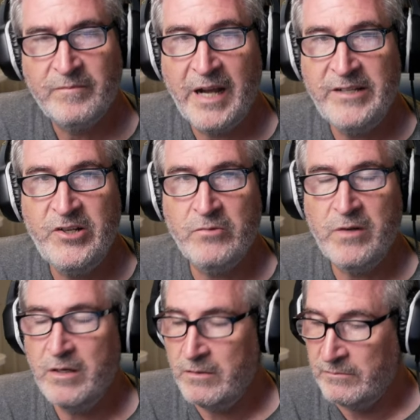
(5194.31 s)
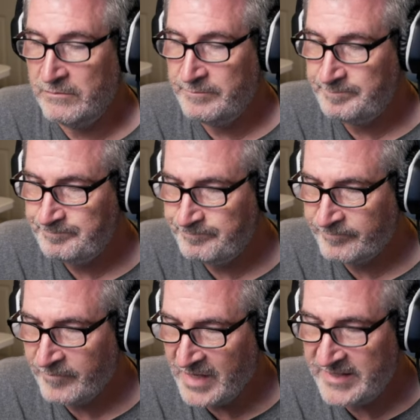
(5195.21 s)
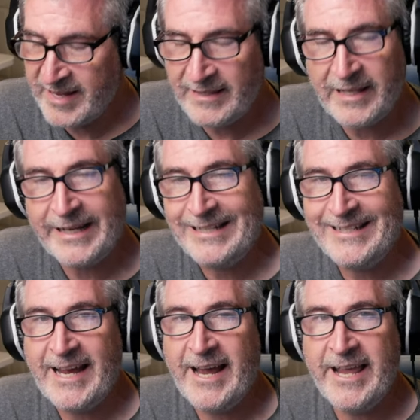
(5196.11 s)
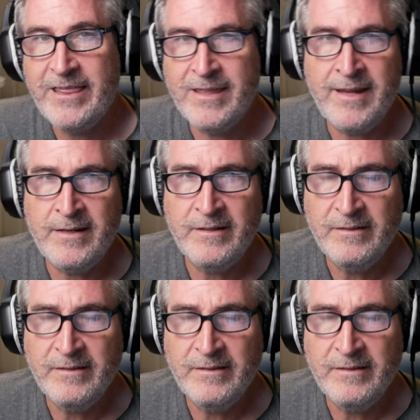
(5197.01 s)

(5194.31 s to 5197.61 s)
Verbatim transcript: I don't know. Is that like a Thai thing?